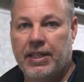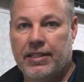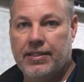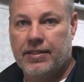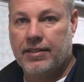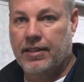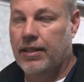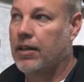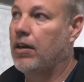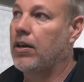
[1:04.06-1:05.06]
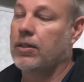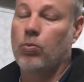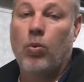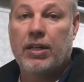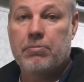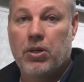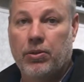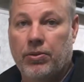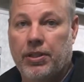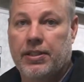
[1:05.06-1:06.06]
minutes on one
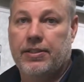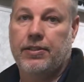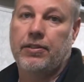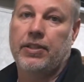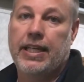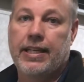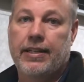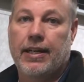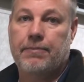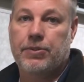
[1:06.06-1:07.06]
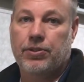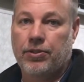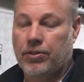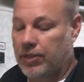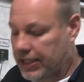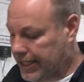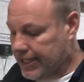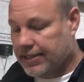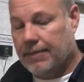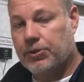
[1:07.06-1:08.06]
mode to heat it up to, and it
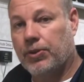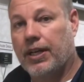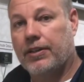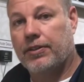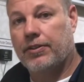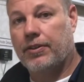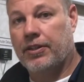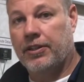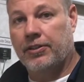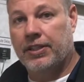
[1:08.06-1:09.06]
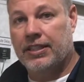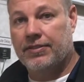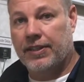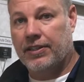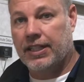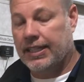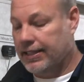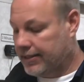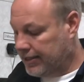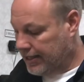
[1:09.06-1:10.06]
heats up to 130 degrees
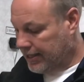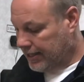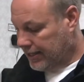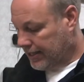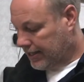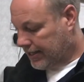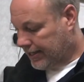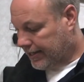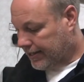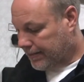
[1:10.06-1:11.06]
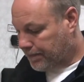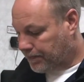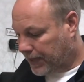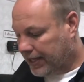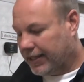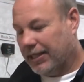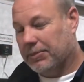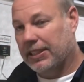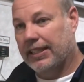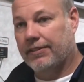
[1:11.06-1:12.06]
Fahrenheit. And then I
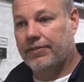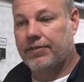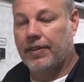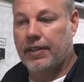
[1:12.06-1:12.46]
believe